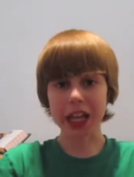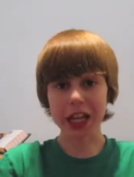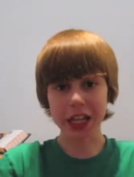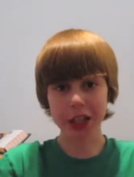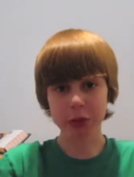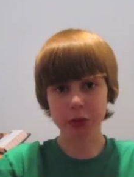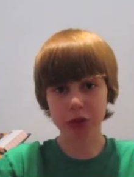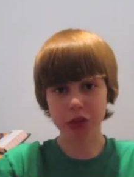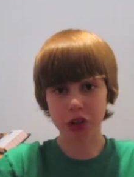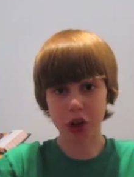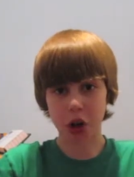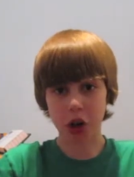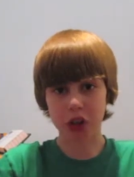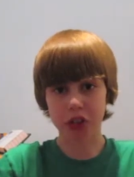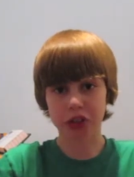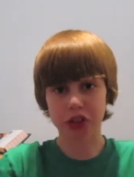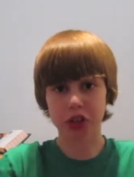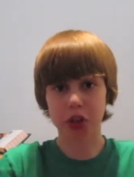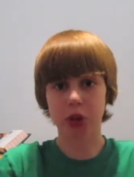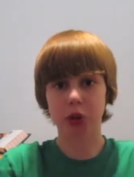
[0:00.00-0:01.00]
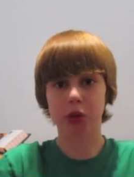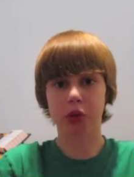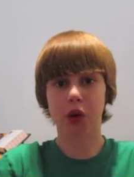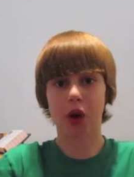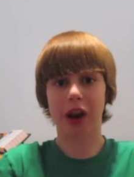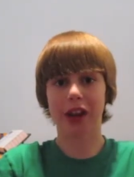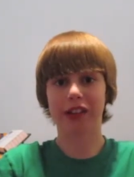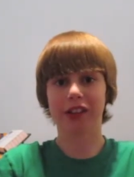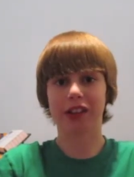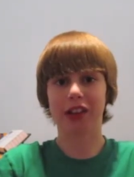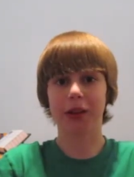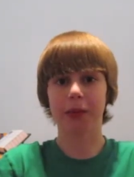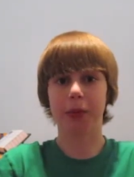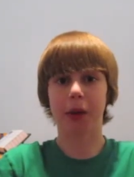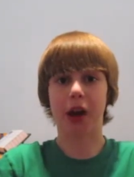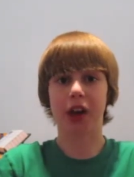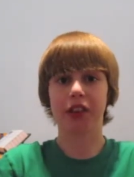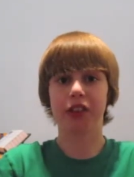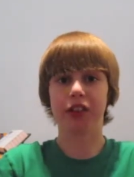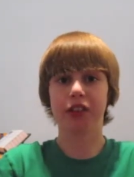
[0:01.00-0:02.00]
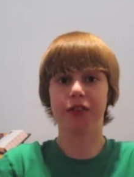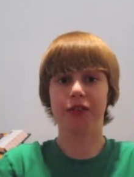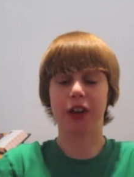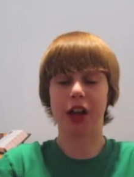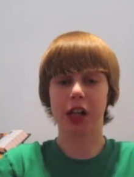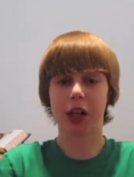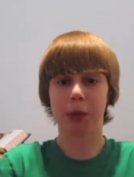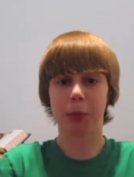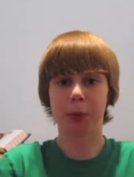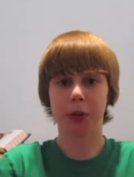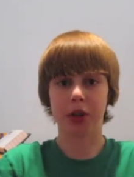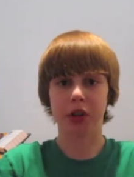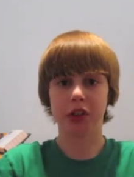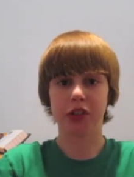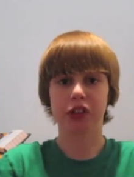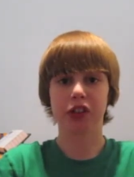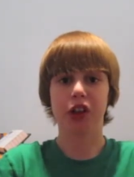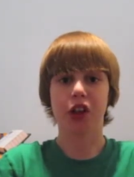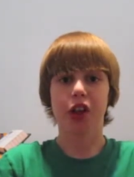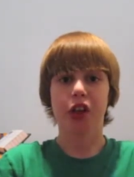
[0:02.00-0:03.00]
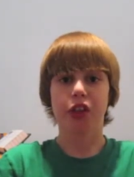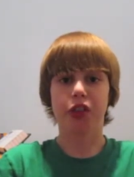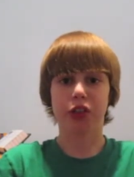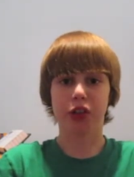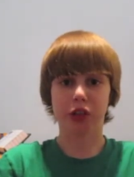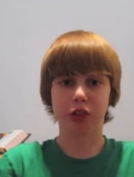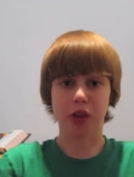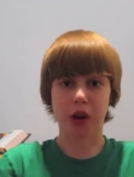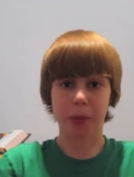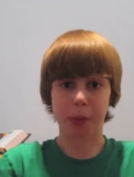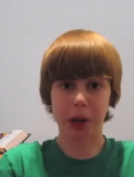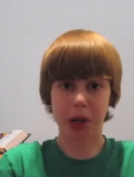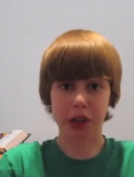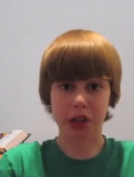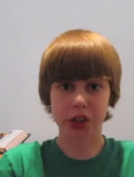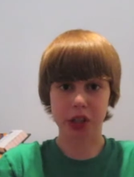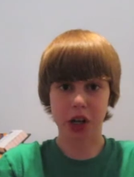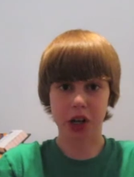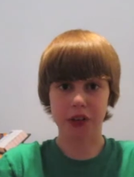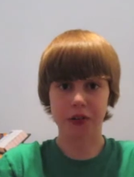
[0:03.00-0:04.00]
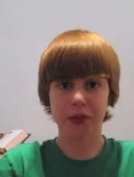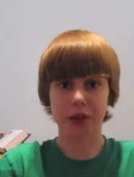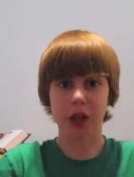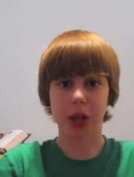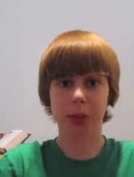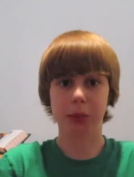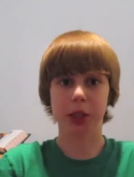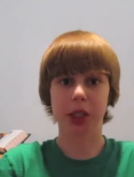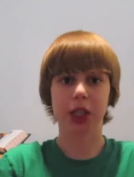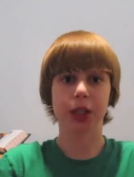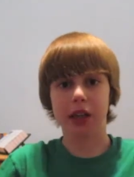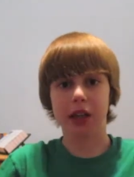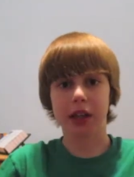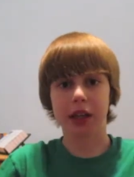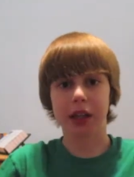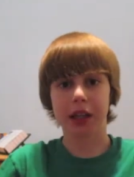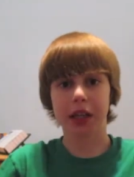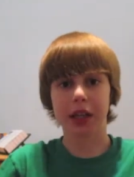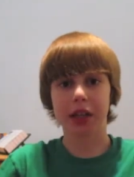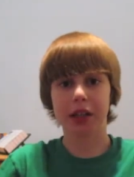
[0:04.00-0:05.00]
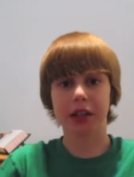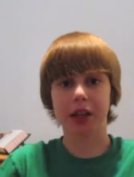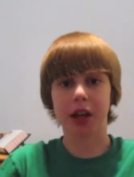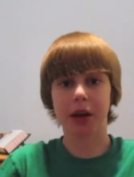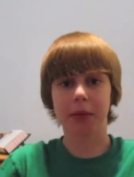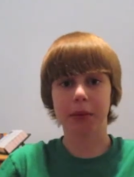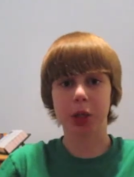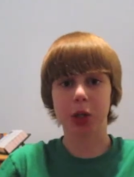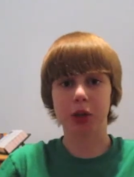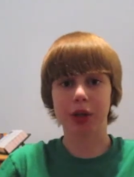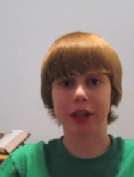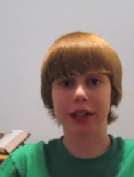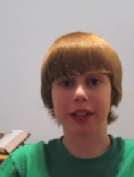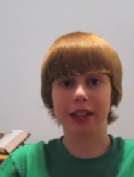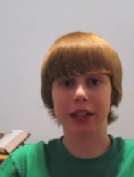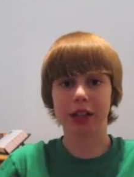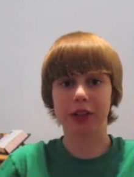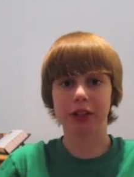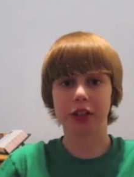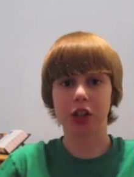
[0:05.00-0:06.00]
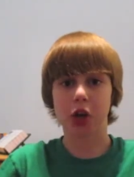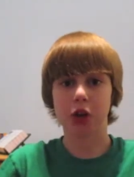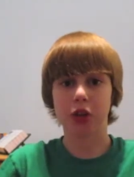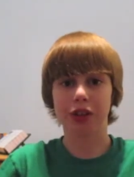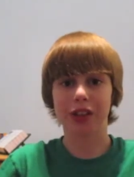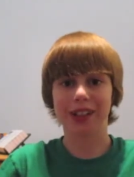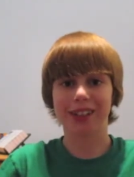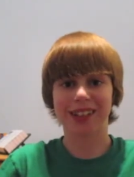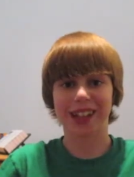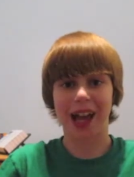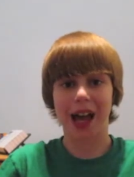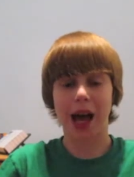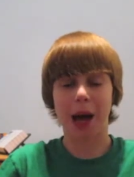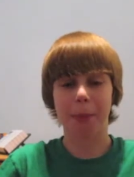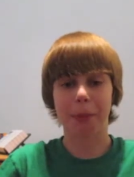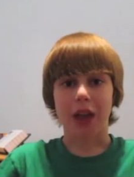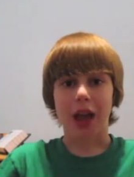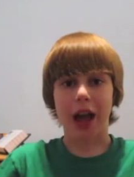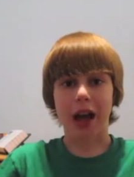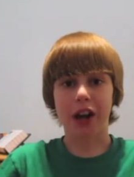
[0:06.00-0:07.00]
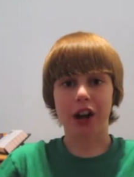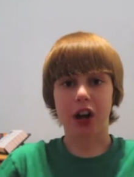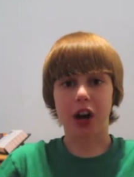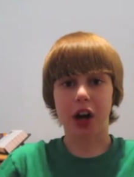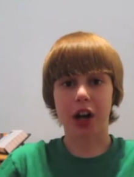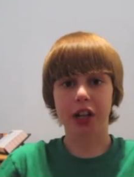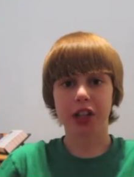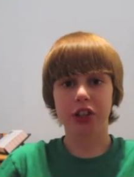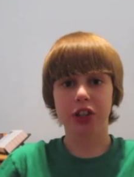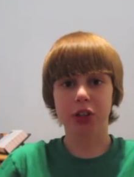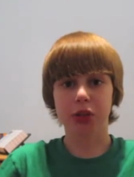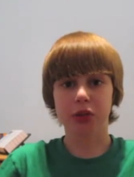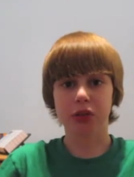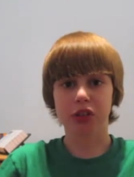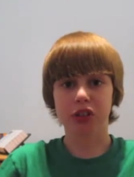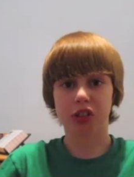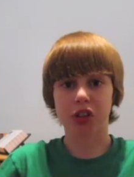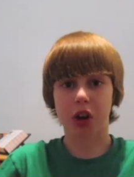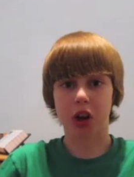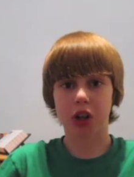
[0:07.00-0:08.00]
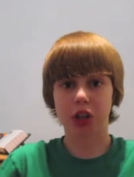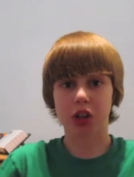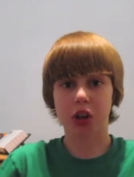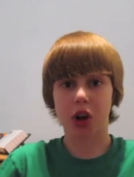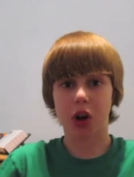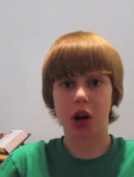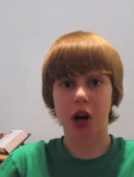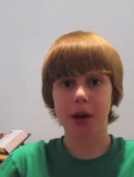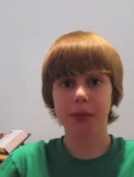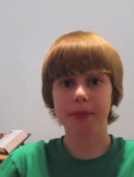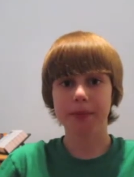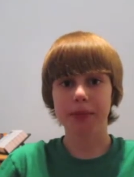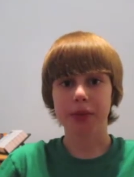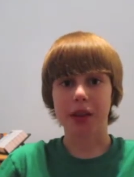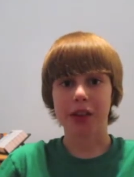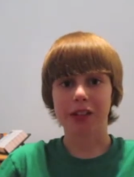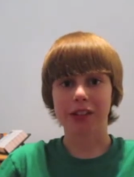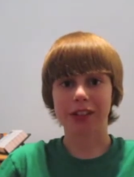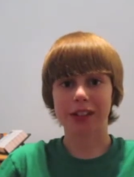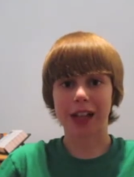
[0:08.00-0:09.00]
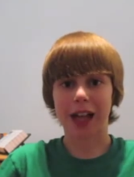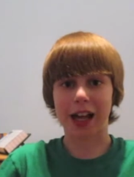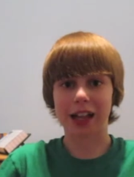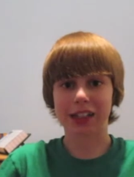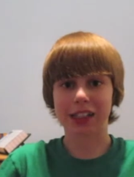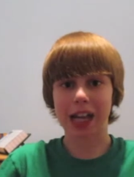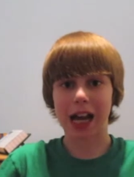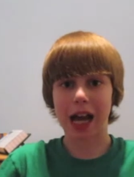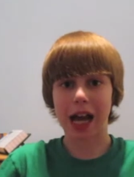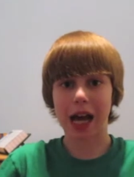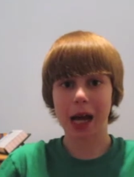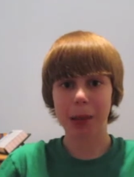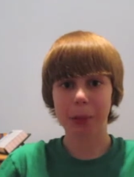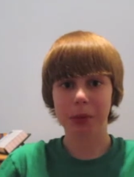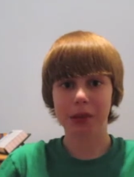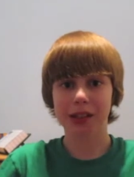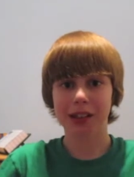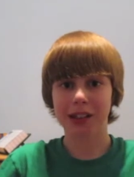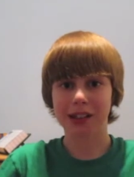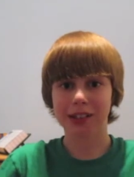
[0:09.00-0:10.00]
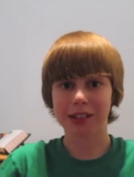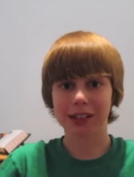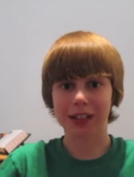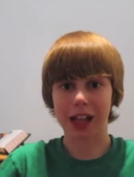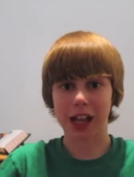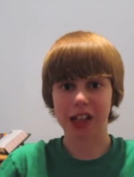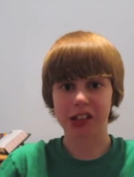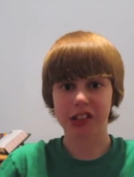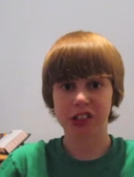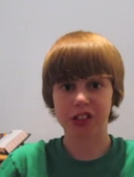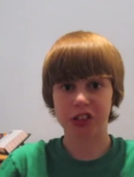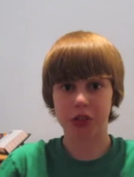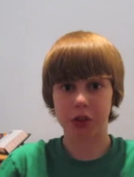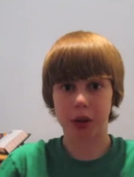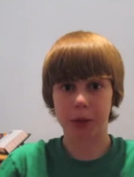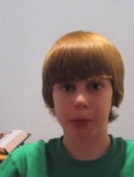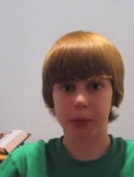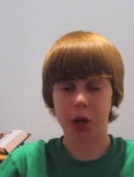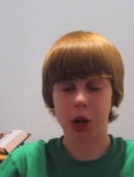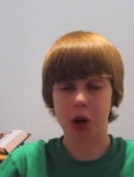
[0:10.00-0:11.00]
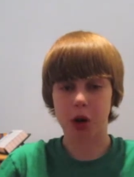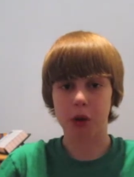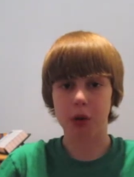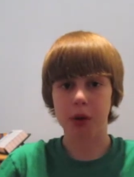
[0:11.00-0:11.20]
it was also requested by the developers, the Grabarchuk family, and you can download this app at itunes.com/apps/Strimko.